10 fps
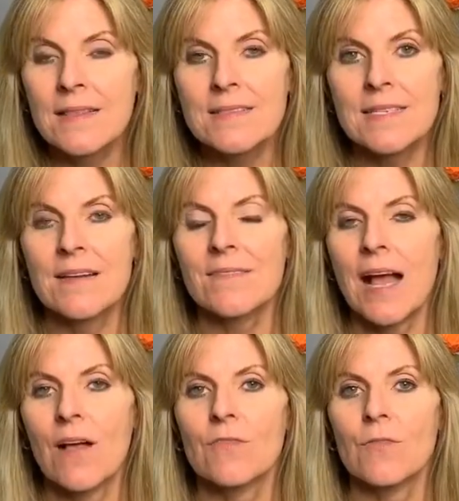in the state of
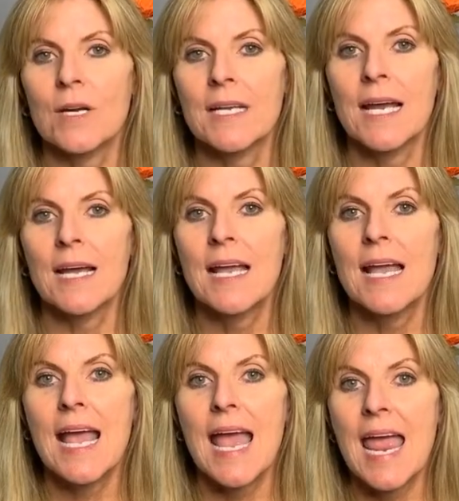California
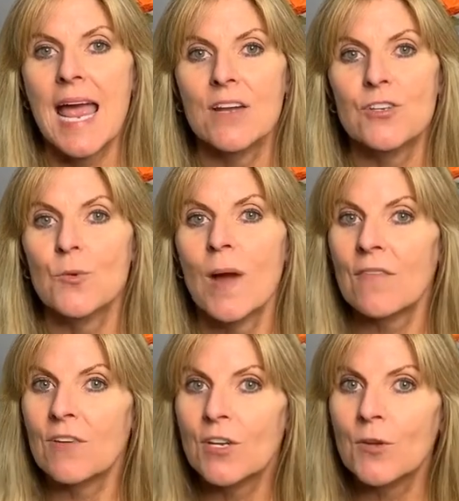and
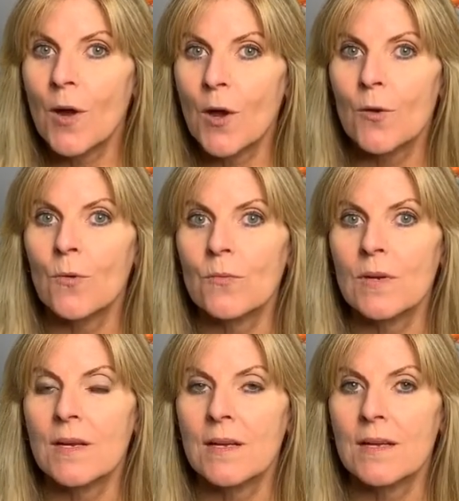whoever you
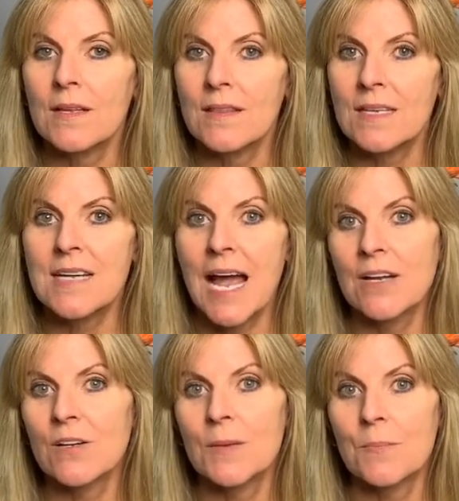own the
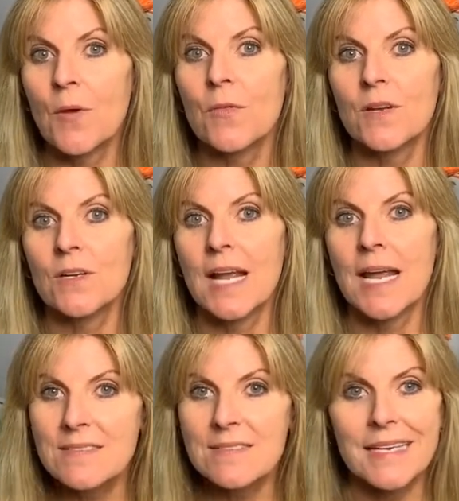title and both your
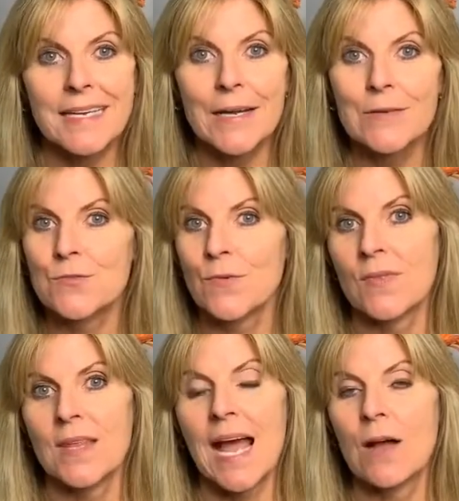names, it goes,
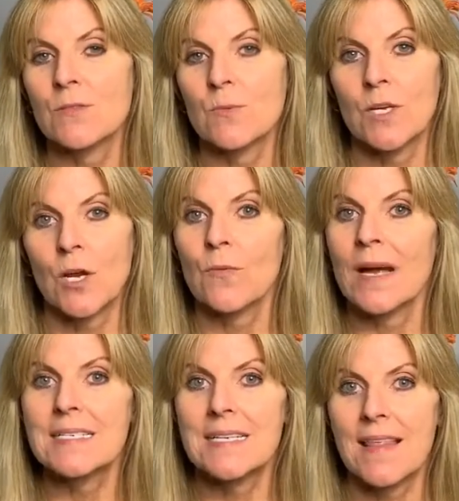the house will go
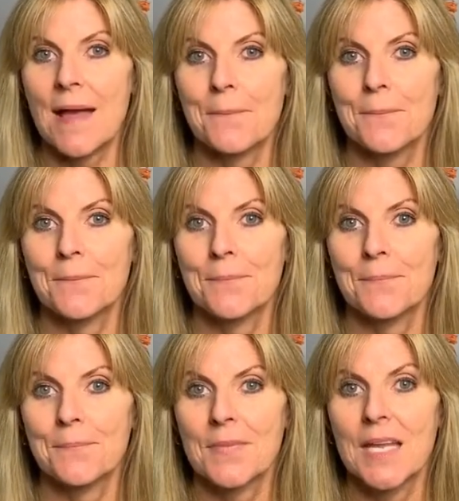right to them.
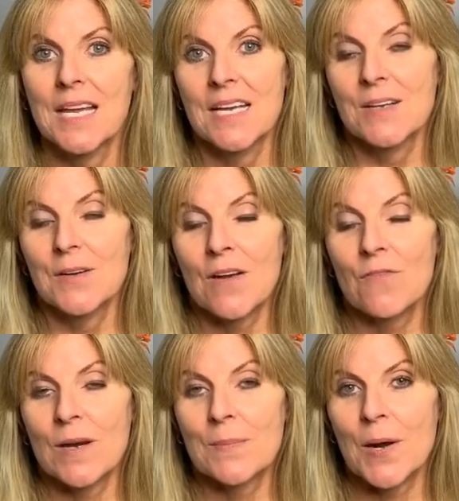
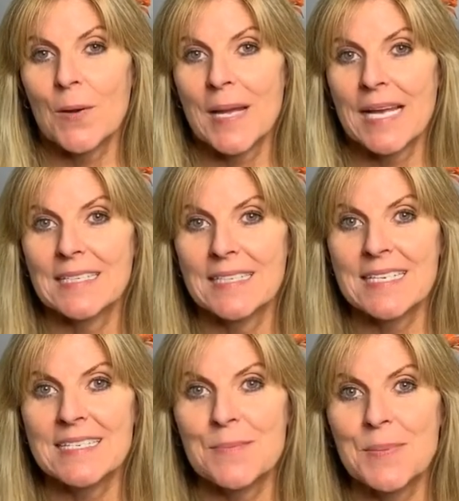Avoid probate,
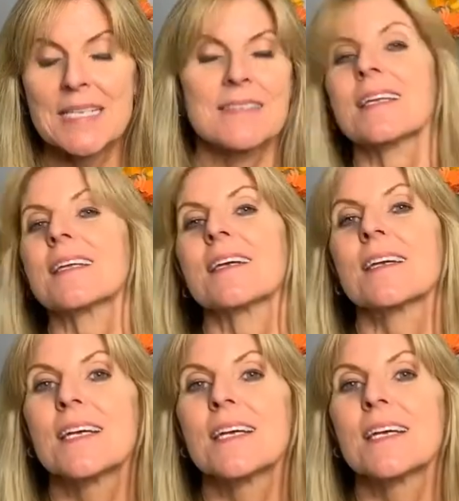easy peasy.